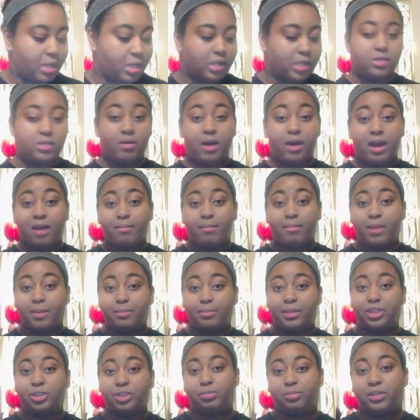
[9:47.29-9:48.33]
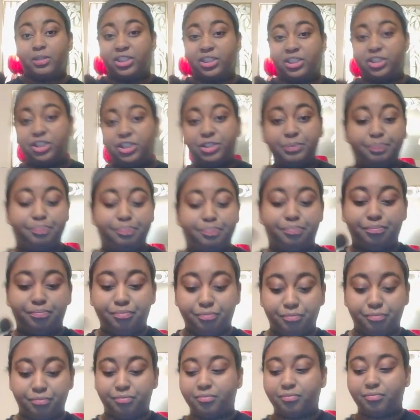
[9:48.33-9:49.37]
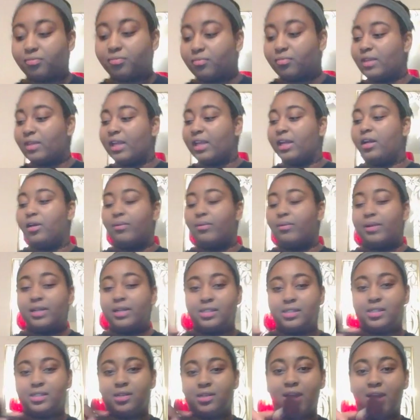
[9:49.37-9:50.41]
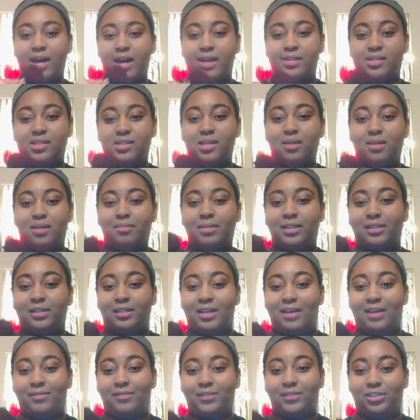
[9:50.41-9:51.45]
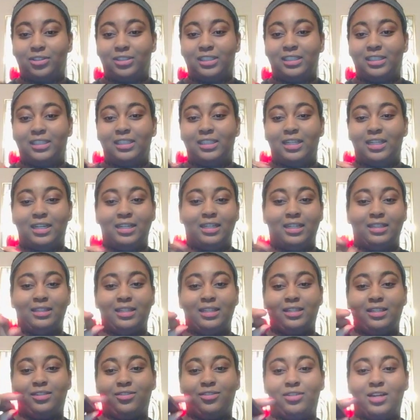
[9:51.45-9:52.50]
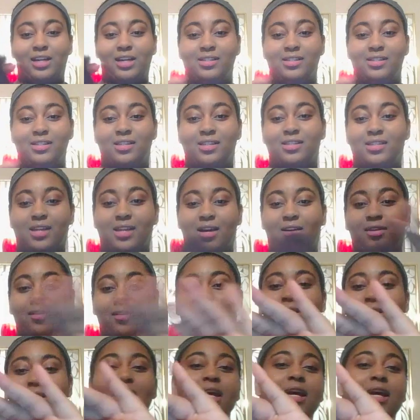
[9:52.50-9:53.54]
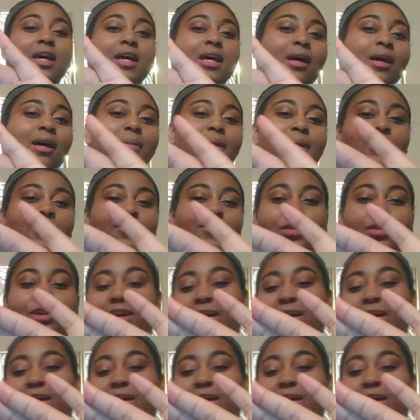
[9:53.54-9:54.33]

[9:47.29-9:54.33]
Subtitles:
So I have my blush brush, and it already still has some left on it. I think you guys can tell. I mean, if you